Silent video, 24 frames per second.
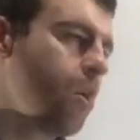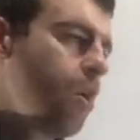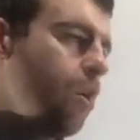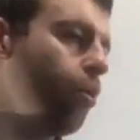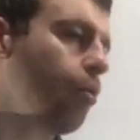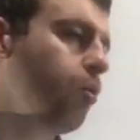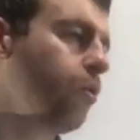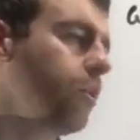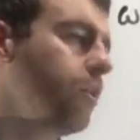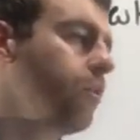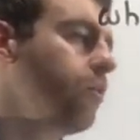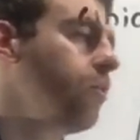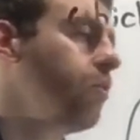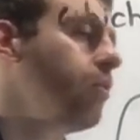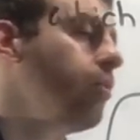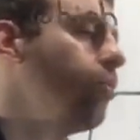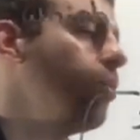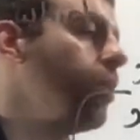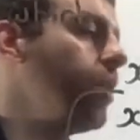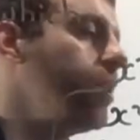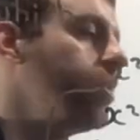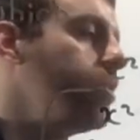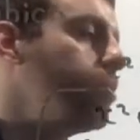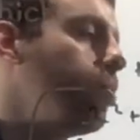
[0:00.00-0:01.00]
Or in other
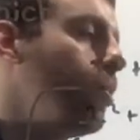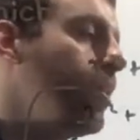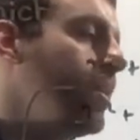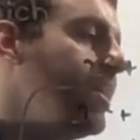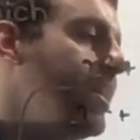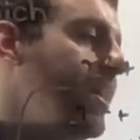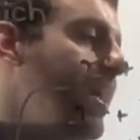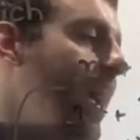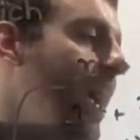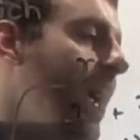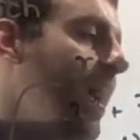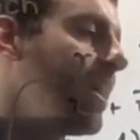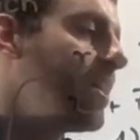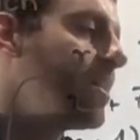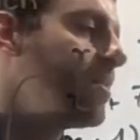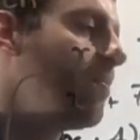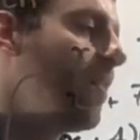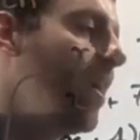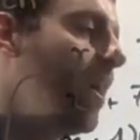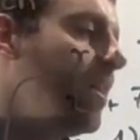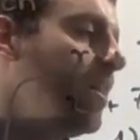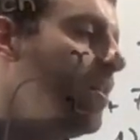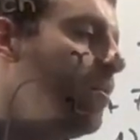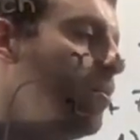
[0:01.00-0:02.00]
words, when the x
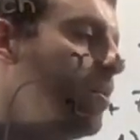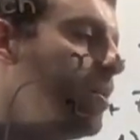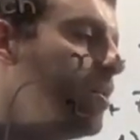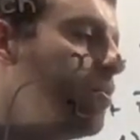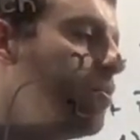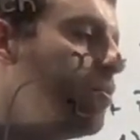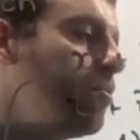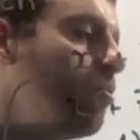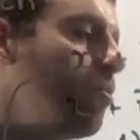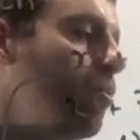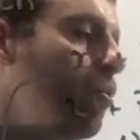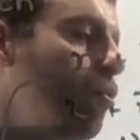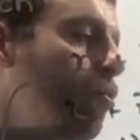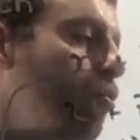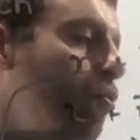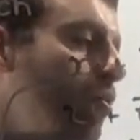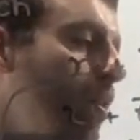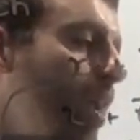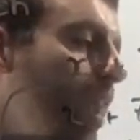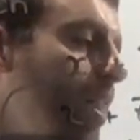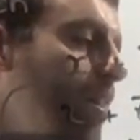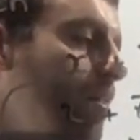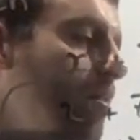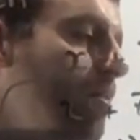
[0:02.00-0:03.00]
value is
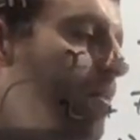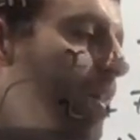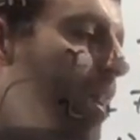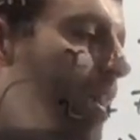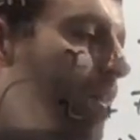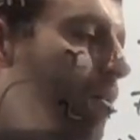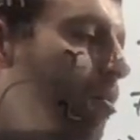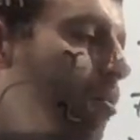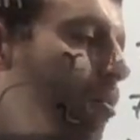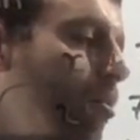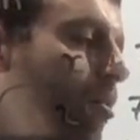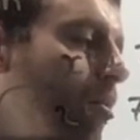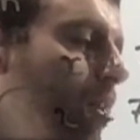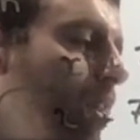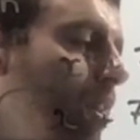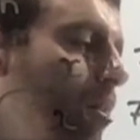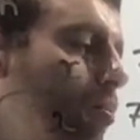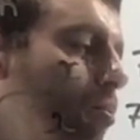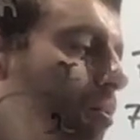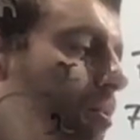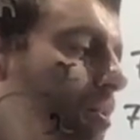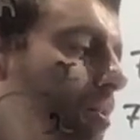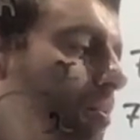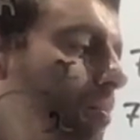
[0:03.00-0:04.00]
greater than or
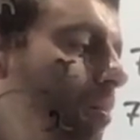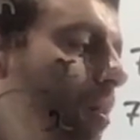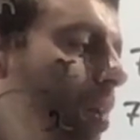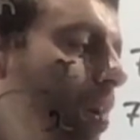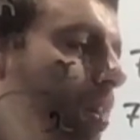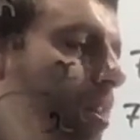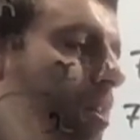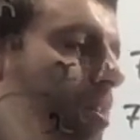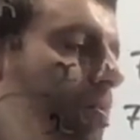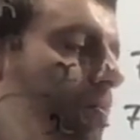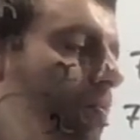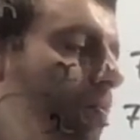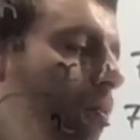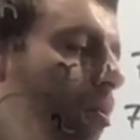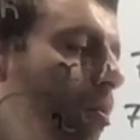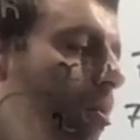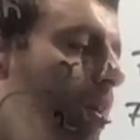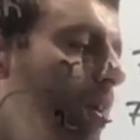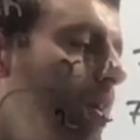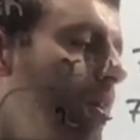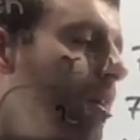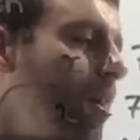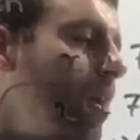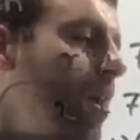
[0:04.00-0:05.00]
equal to minus
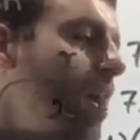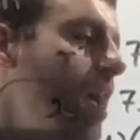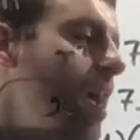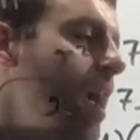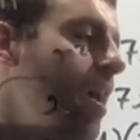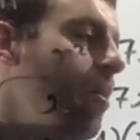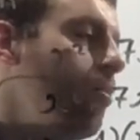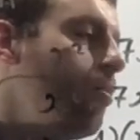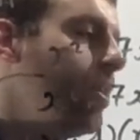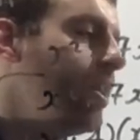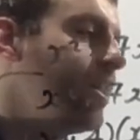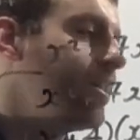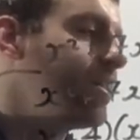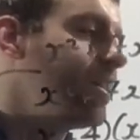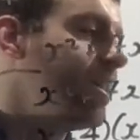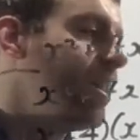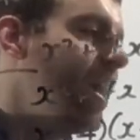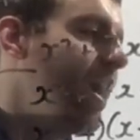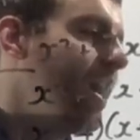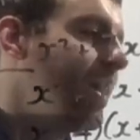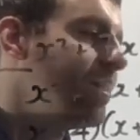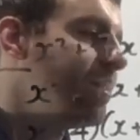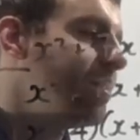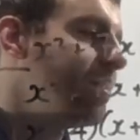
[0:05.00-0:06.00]
4 and when it's
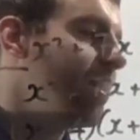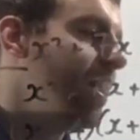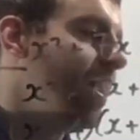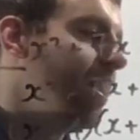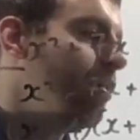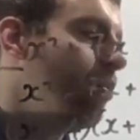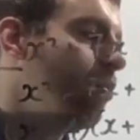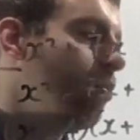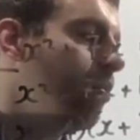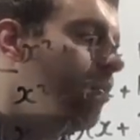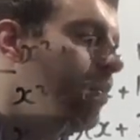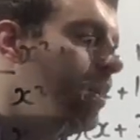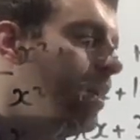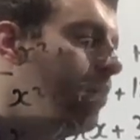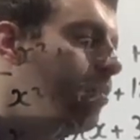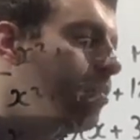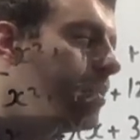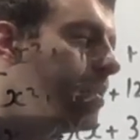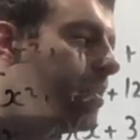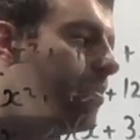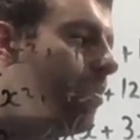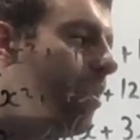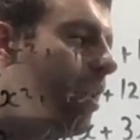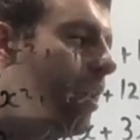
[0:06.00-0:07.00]
less than or equal
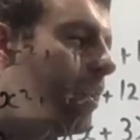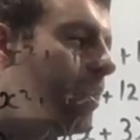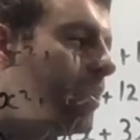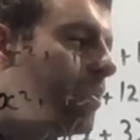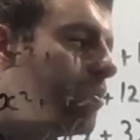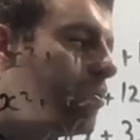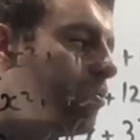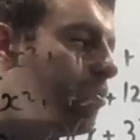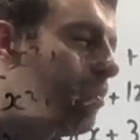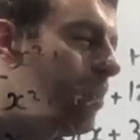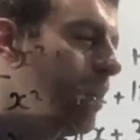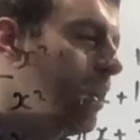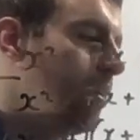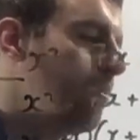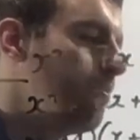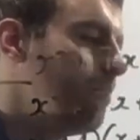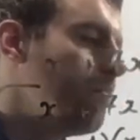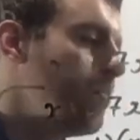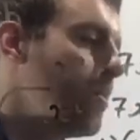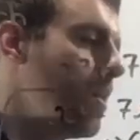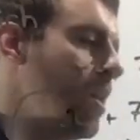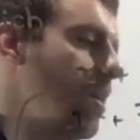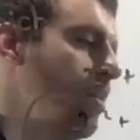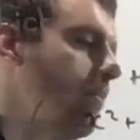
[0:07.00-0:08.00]
to minus 3.
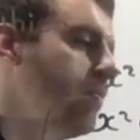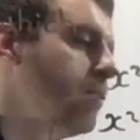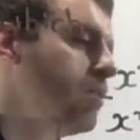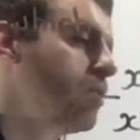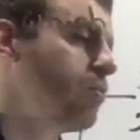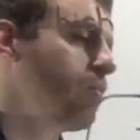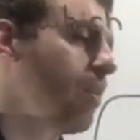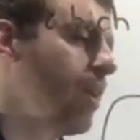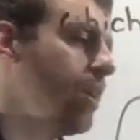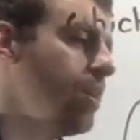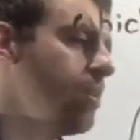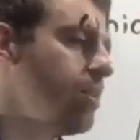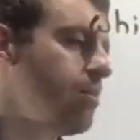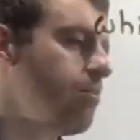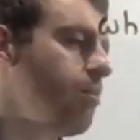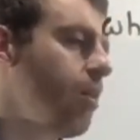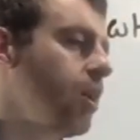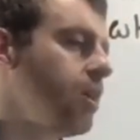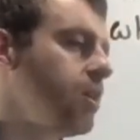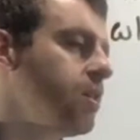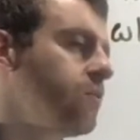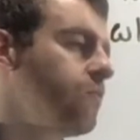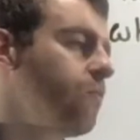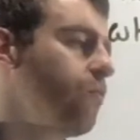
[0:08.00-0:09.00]
If it's greater than
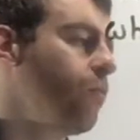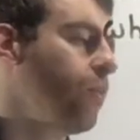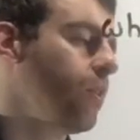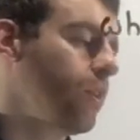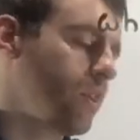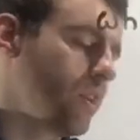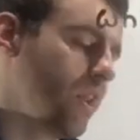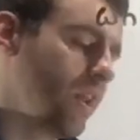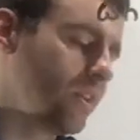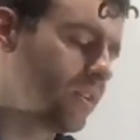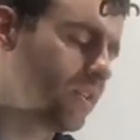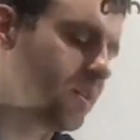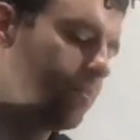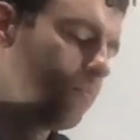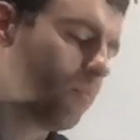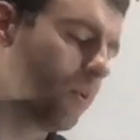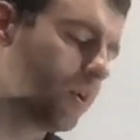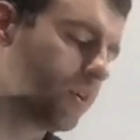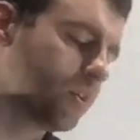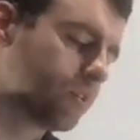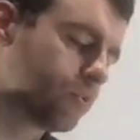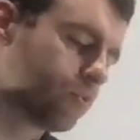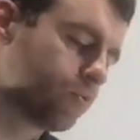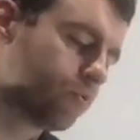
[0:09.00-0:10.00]
minus 4 and less than
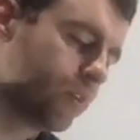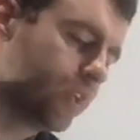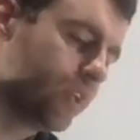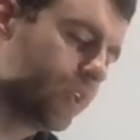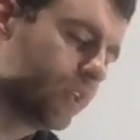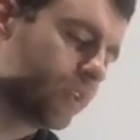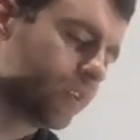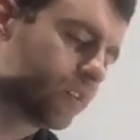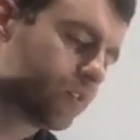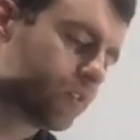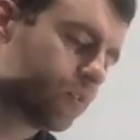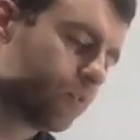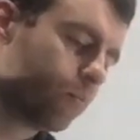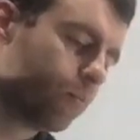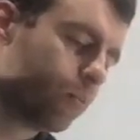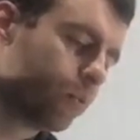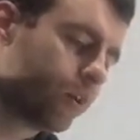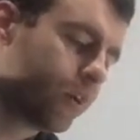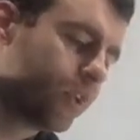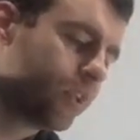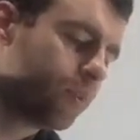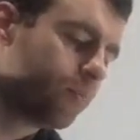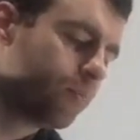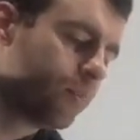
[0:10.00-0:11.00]
minus 3, it's somewhere
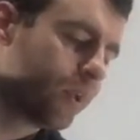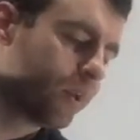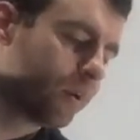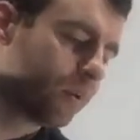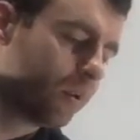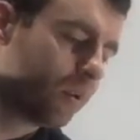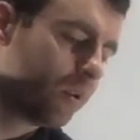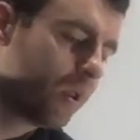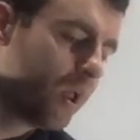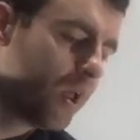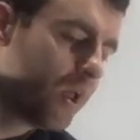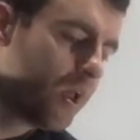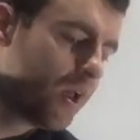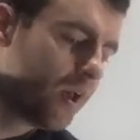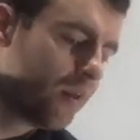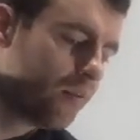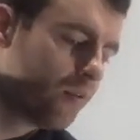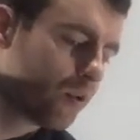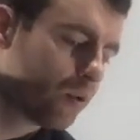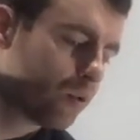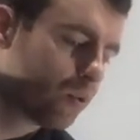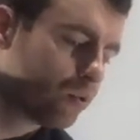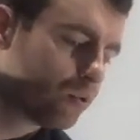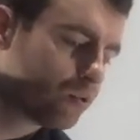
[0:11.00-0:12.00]
in the middle and the
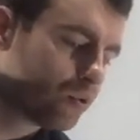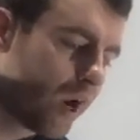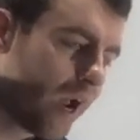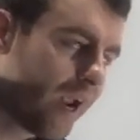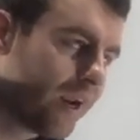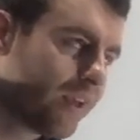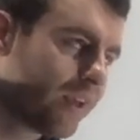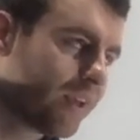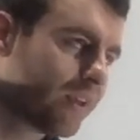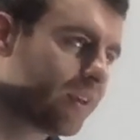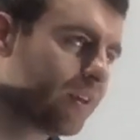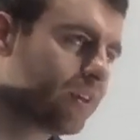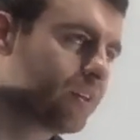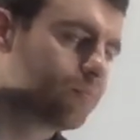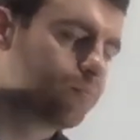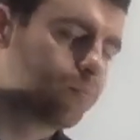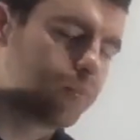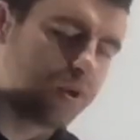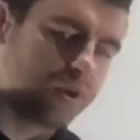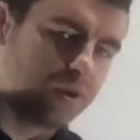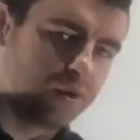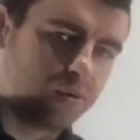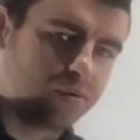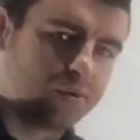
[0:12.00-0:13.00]
quadratic is
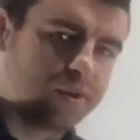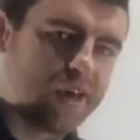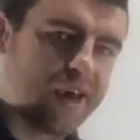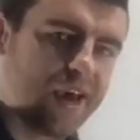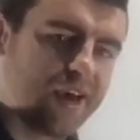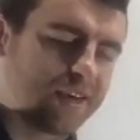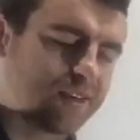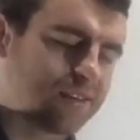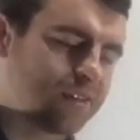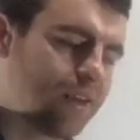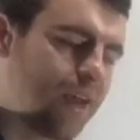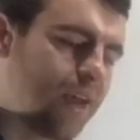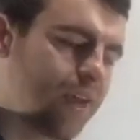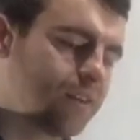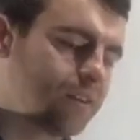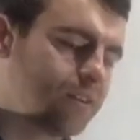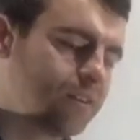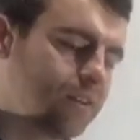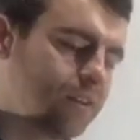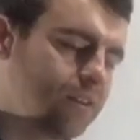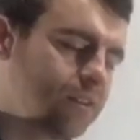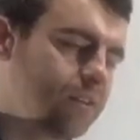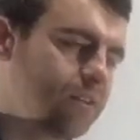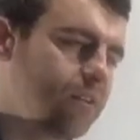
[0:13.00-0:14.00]
below the
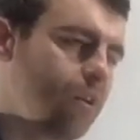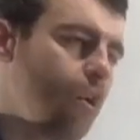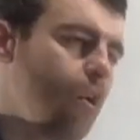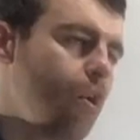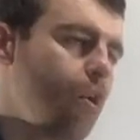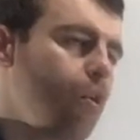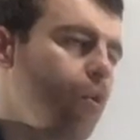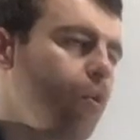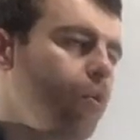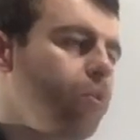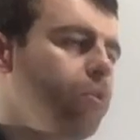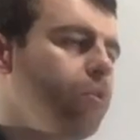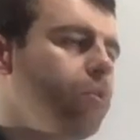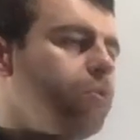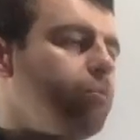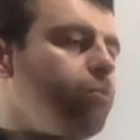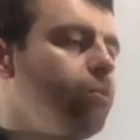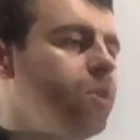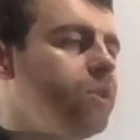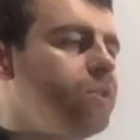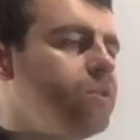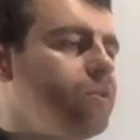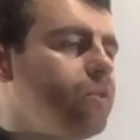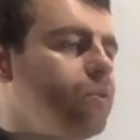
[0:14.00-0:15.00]
x-axis, or in other
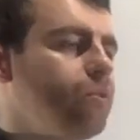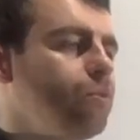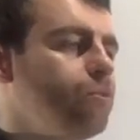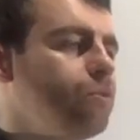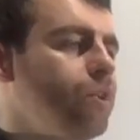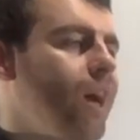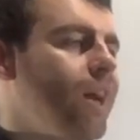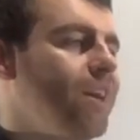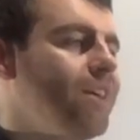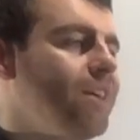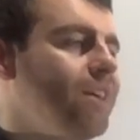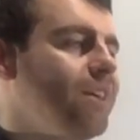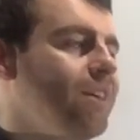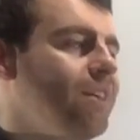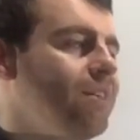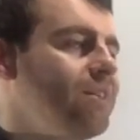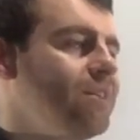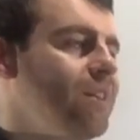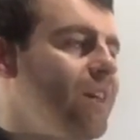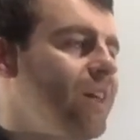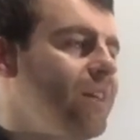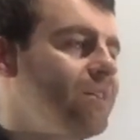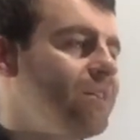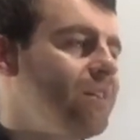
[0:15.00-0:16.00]
words, the quadratic is
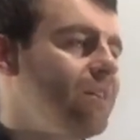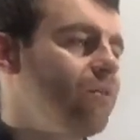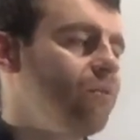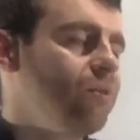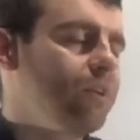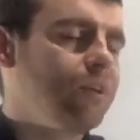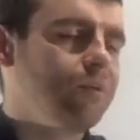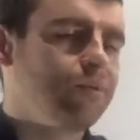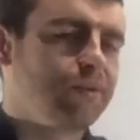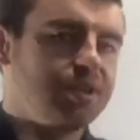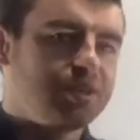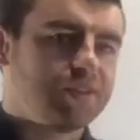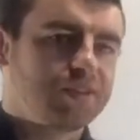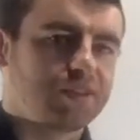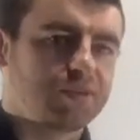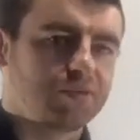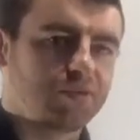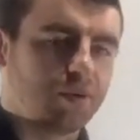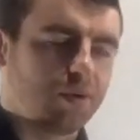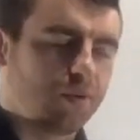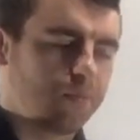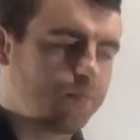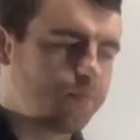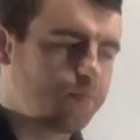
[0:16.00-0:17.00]
less than or equal to
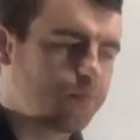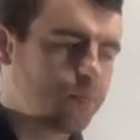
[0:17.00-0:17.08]
0.